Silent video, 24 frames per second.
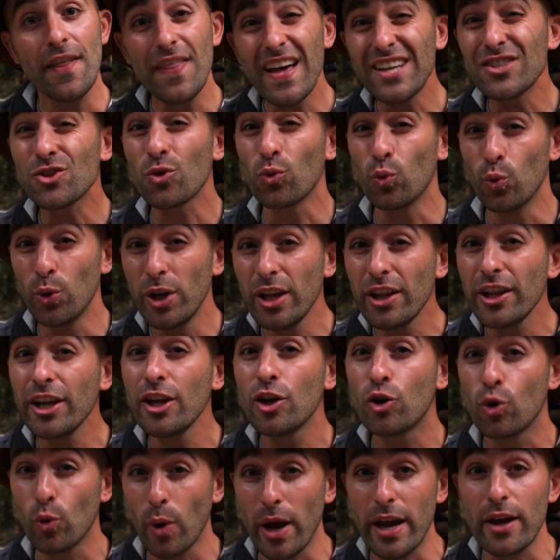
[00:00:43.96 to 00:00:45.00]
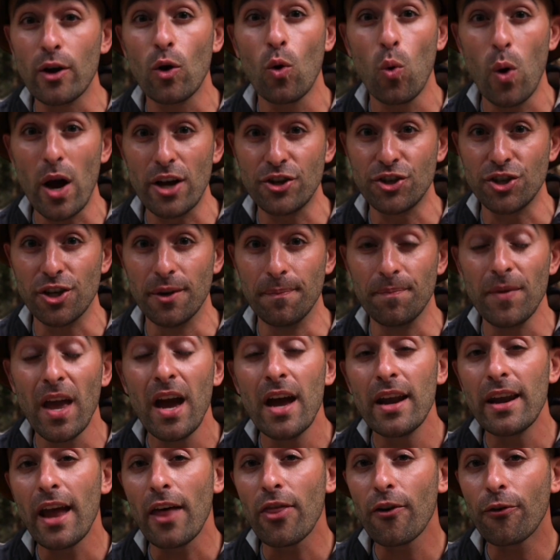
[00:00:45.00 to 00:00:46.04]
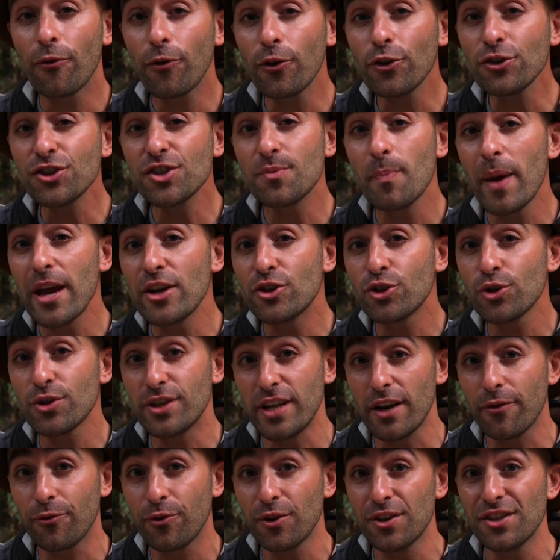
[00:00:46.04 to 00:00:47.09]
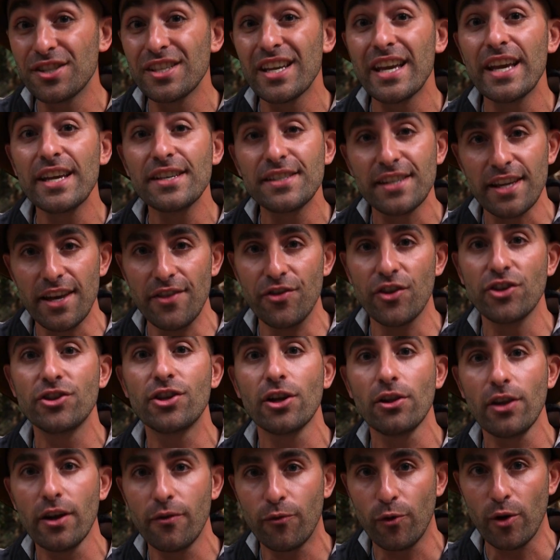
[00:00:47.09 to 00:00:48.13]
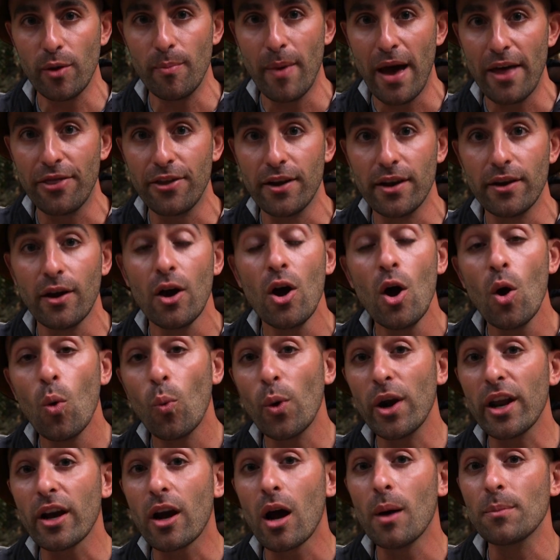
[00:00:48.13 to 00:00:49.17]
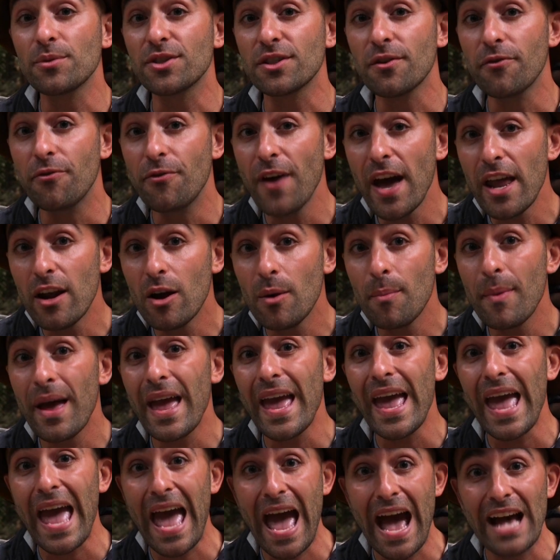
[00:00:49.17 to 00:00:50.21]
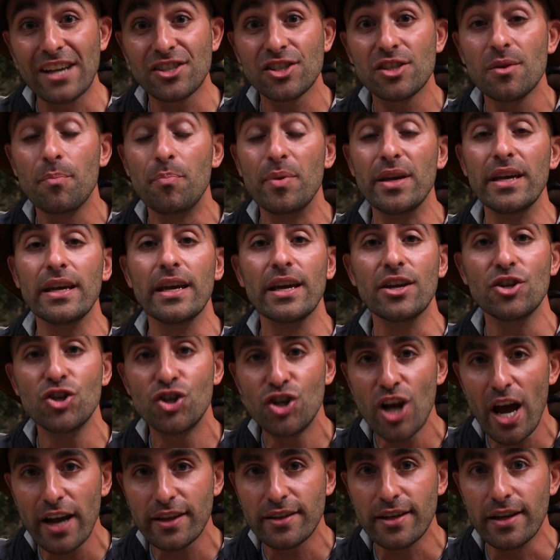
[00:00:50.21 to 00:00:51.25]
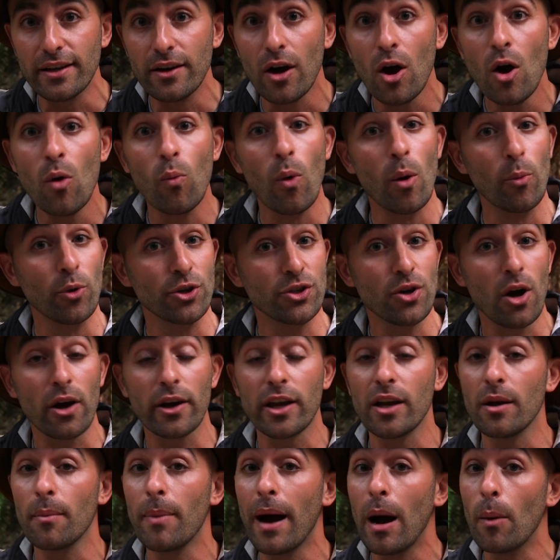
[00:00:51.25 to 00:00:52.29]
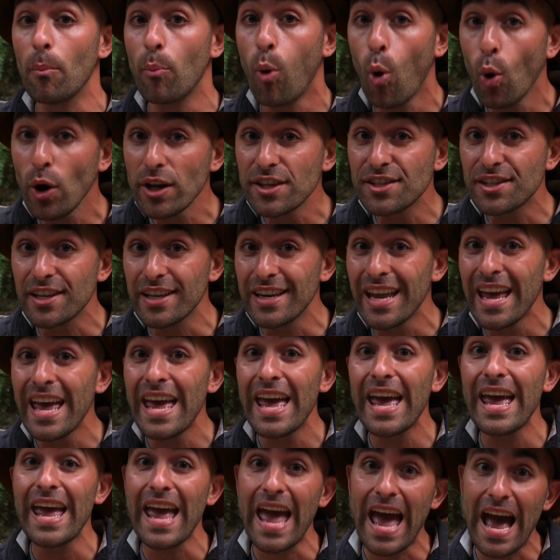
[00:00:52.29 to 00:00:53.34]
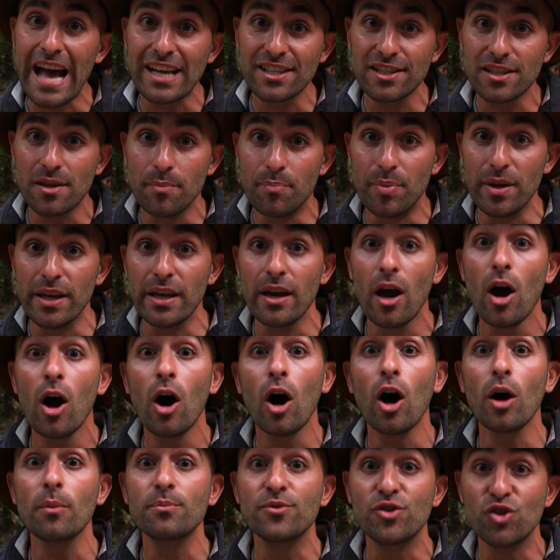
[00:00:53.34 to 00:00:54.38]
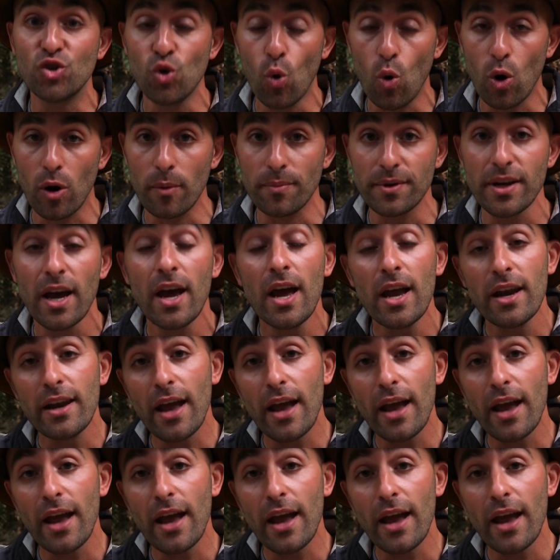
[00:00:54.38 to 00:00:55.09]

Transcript: And that's a really great question. Now the first major difference is in the delivery method. When it comes to venom, it has to be injected. When we're talking about poison, it has to be absorbed.